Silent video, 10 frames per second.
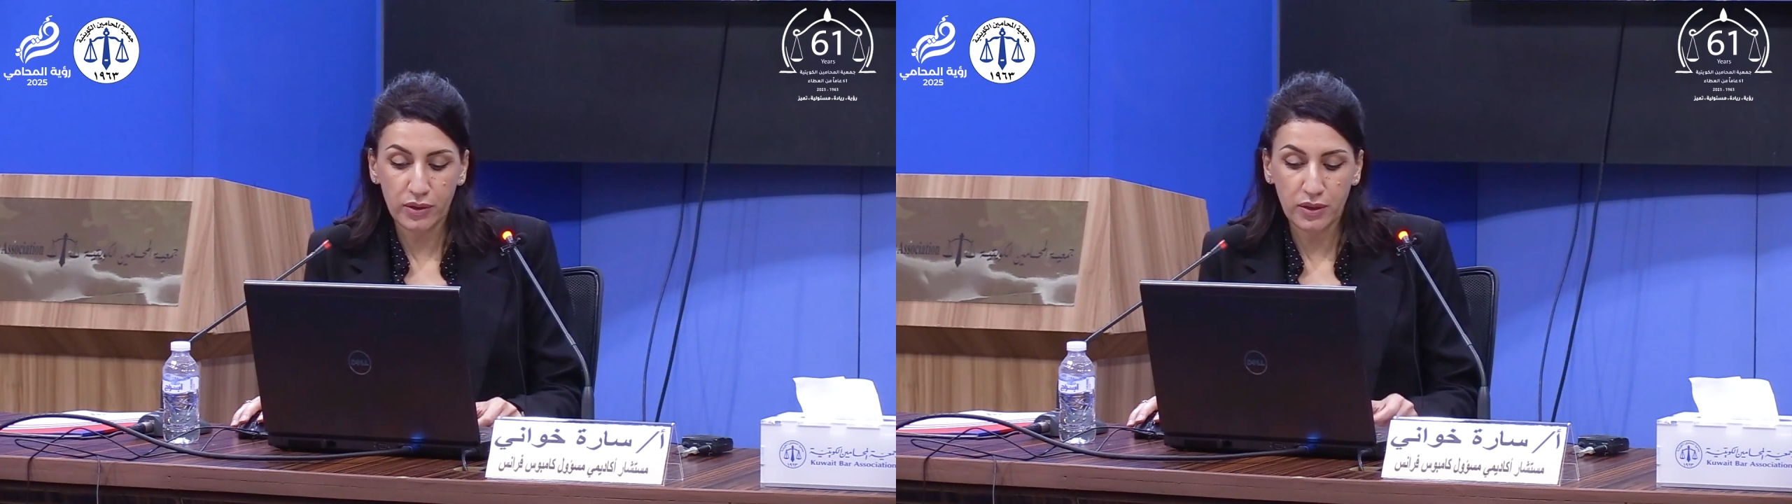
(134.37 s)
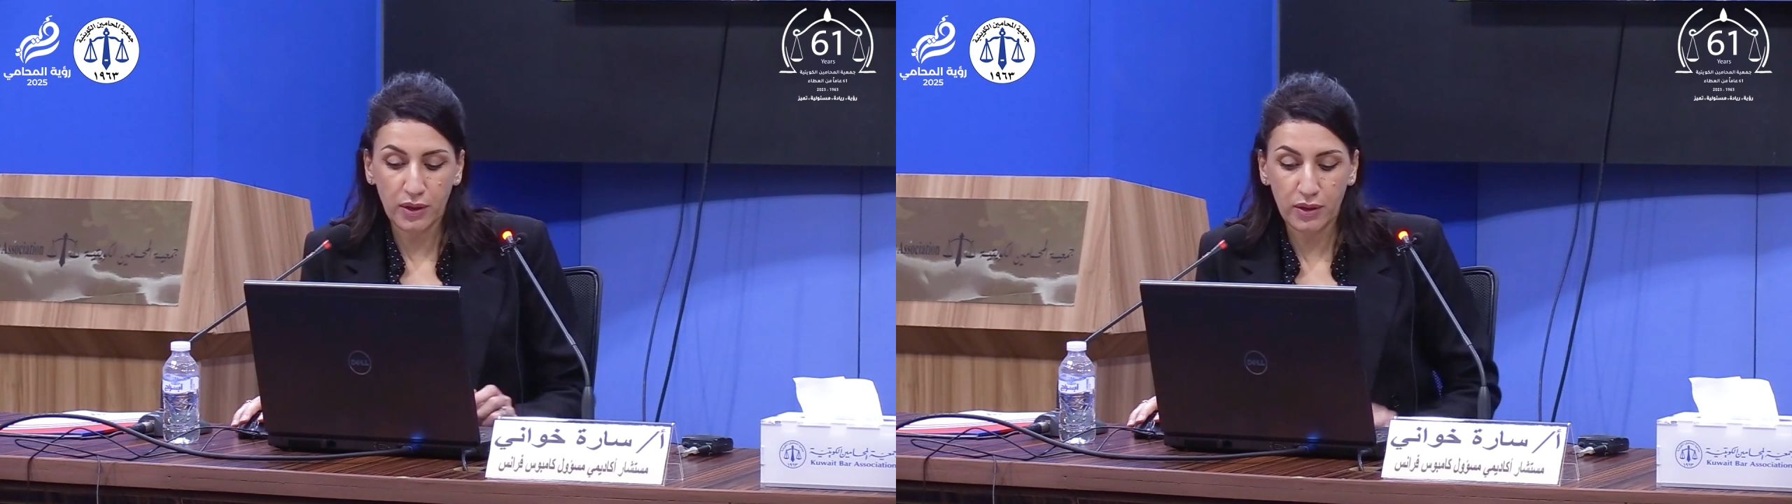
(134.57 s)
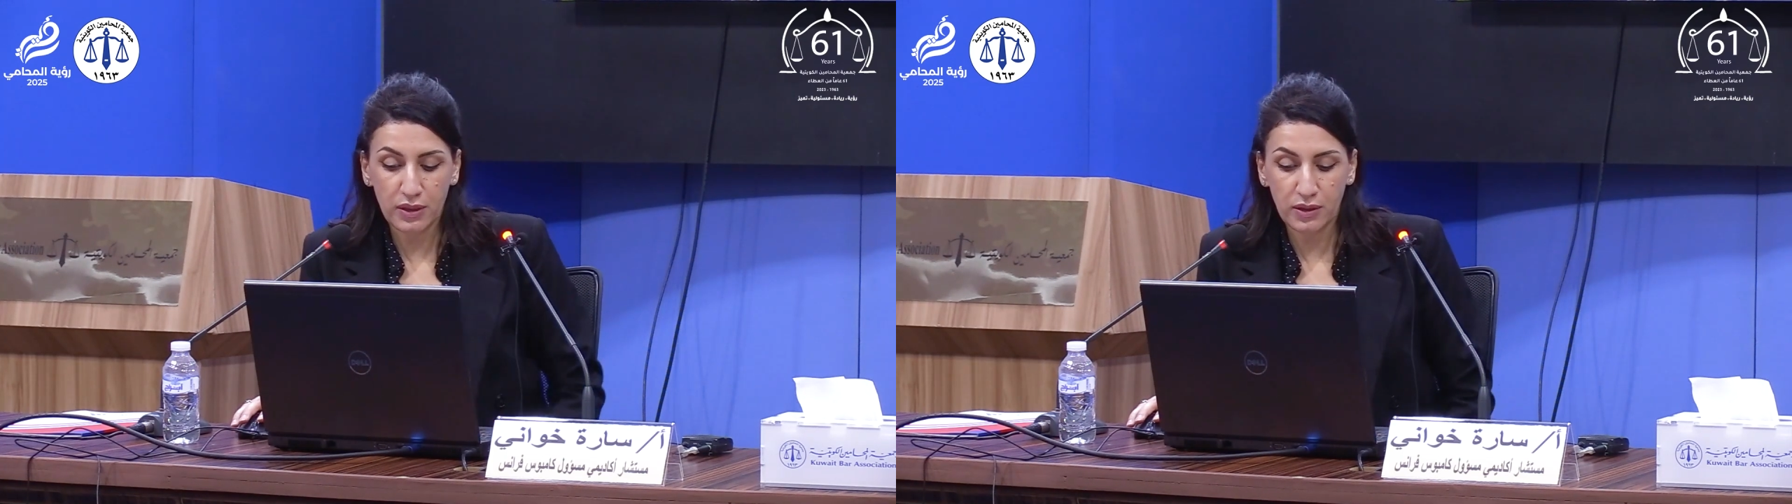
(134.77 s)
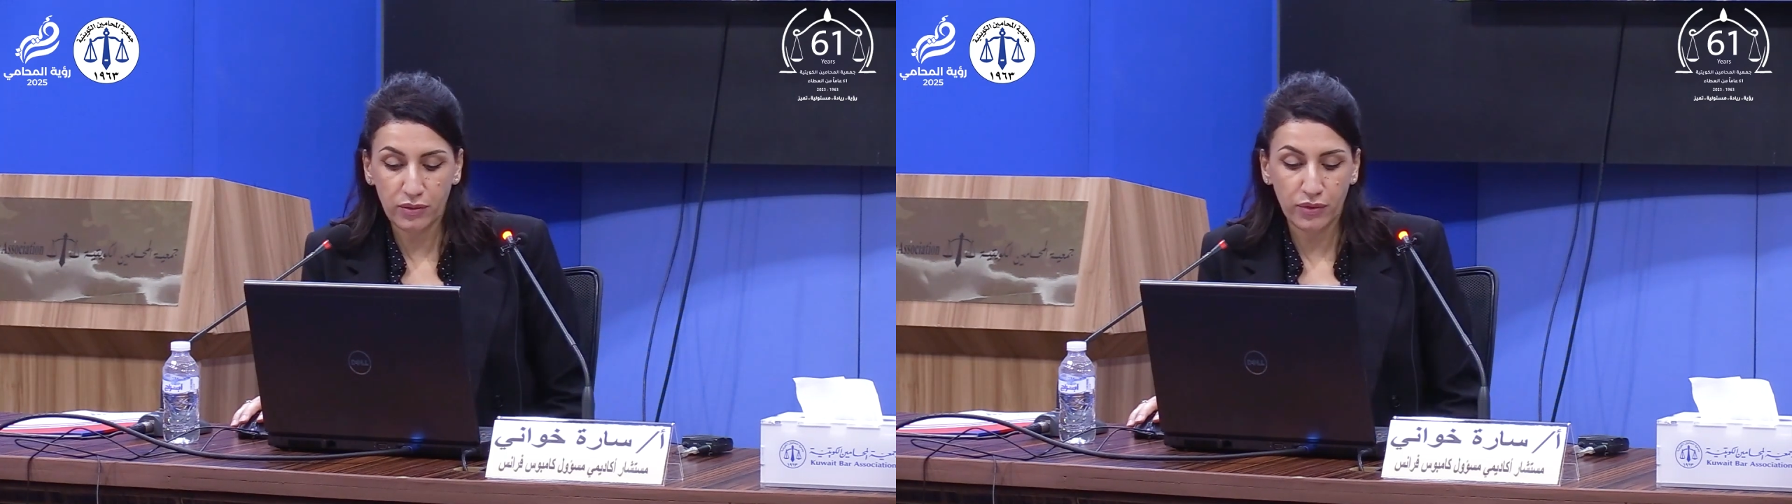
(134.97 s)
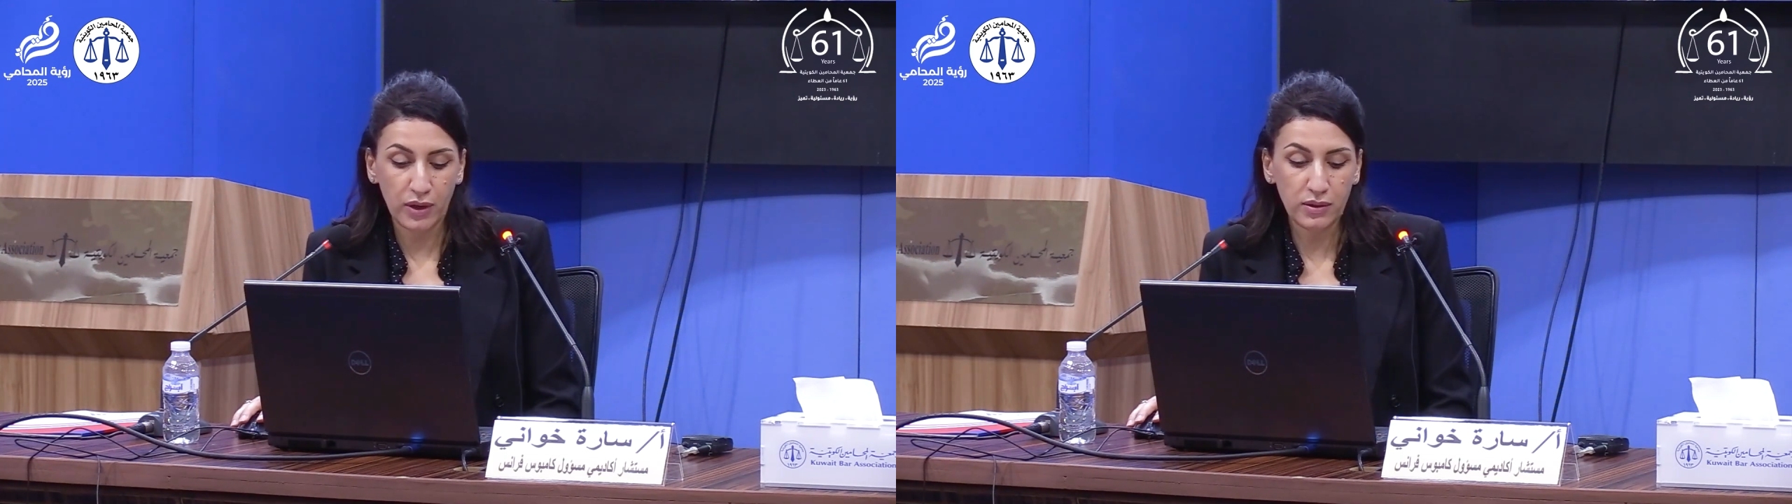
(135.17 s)
studies in
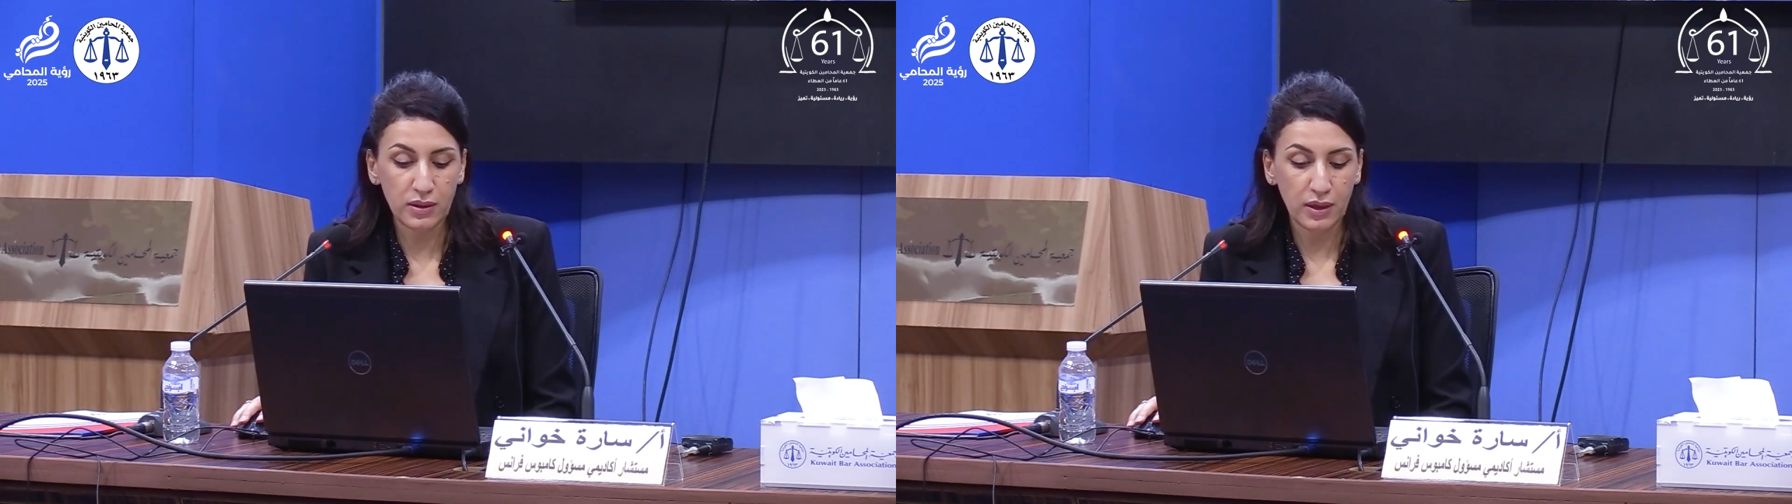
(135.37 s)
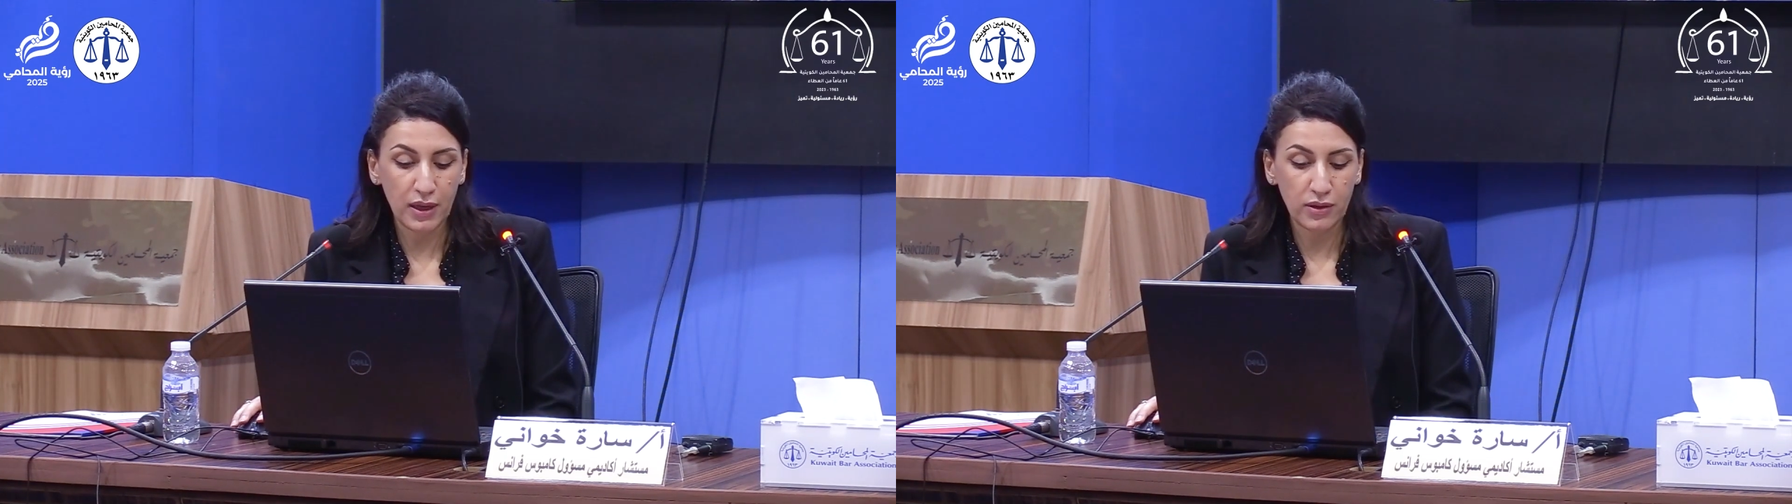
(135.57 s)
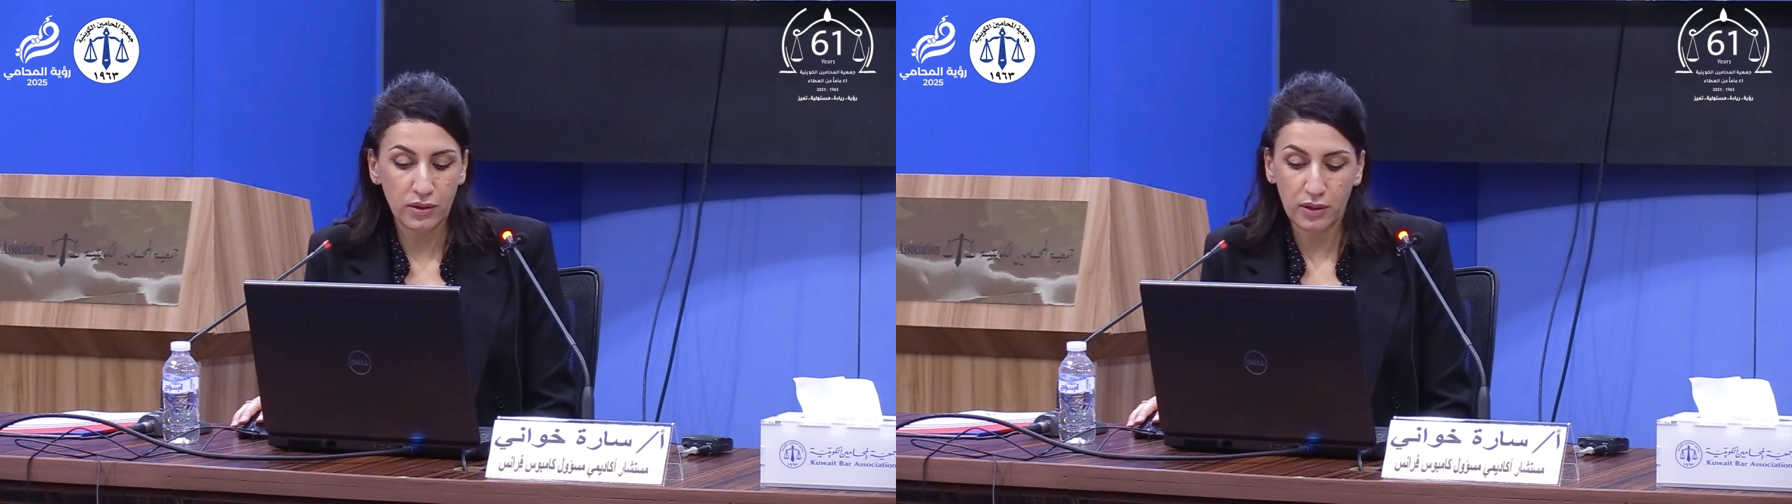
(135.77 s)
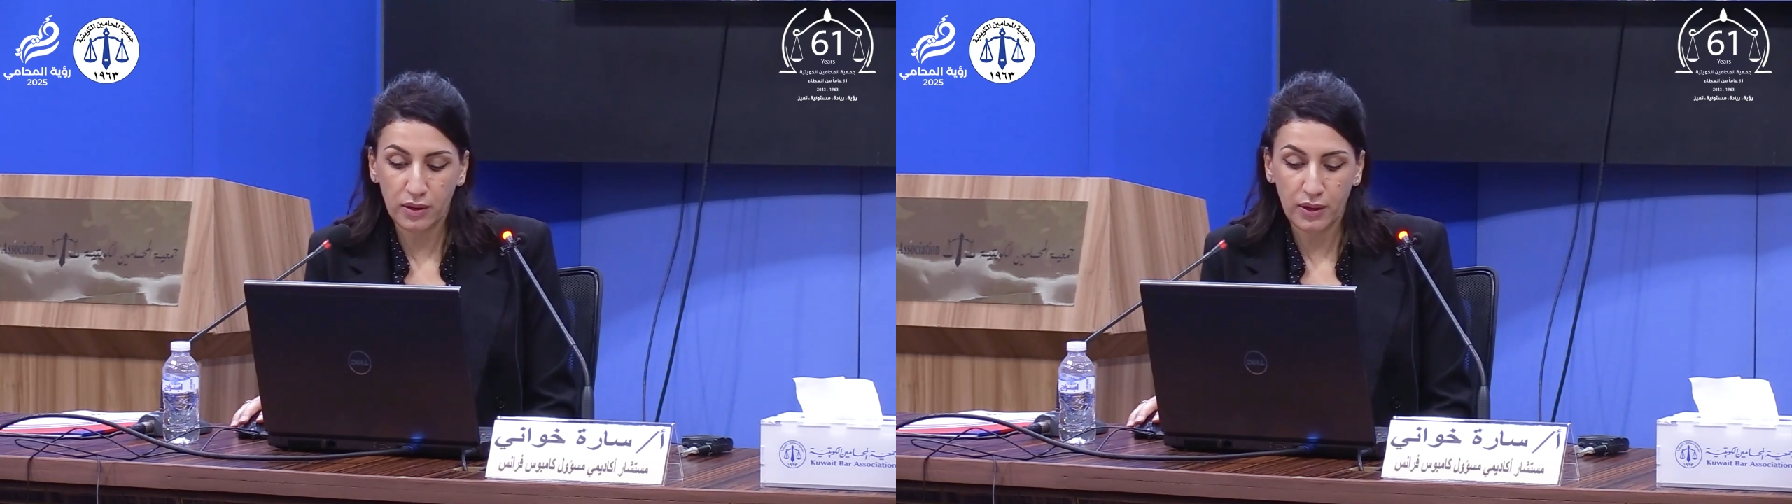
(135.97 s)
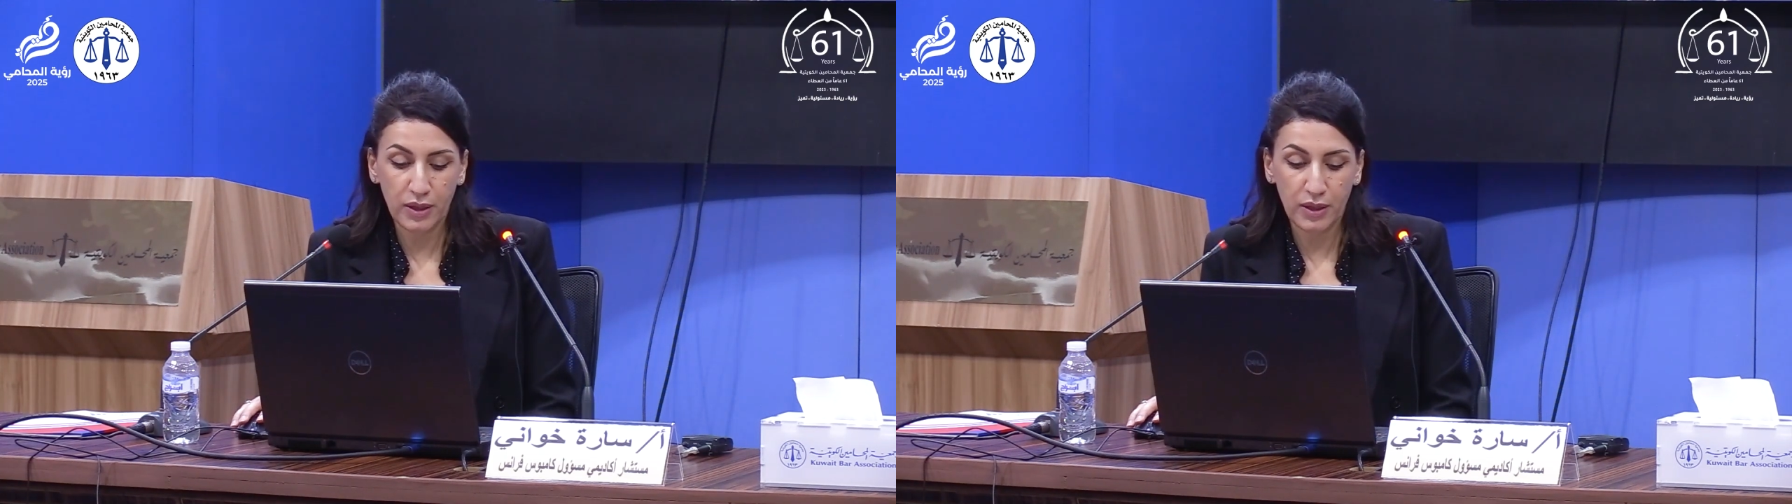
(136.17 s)
France and uh,